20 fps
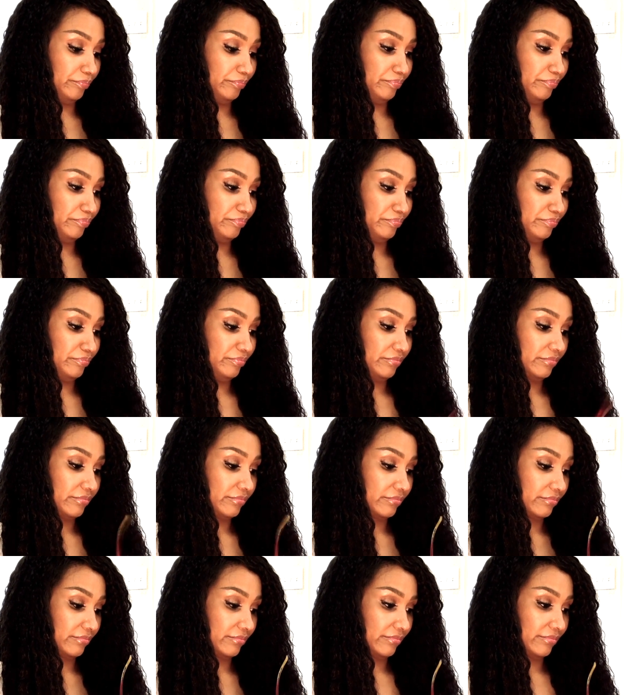
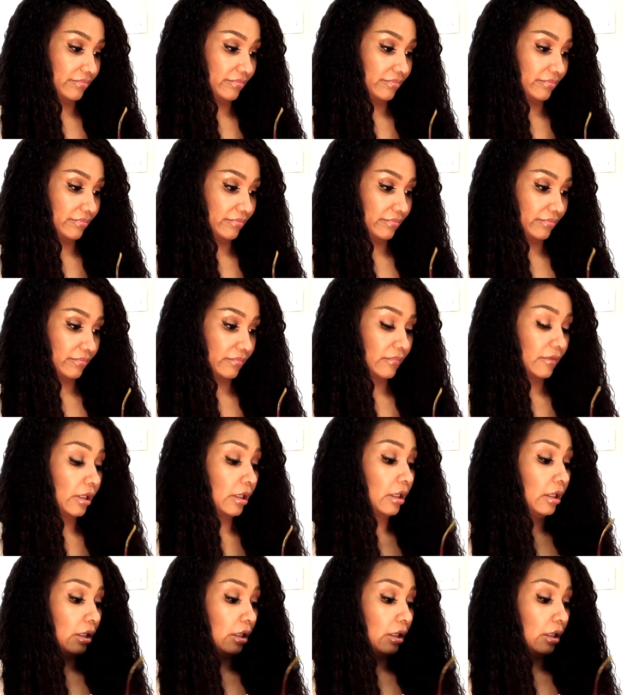No one is speaking in this clip.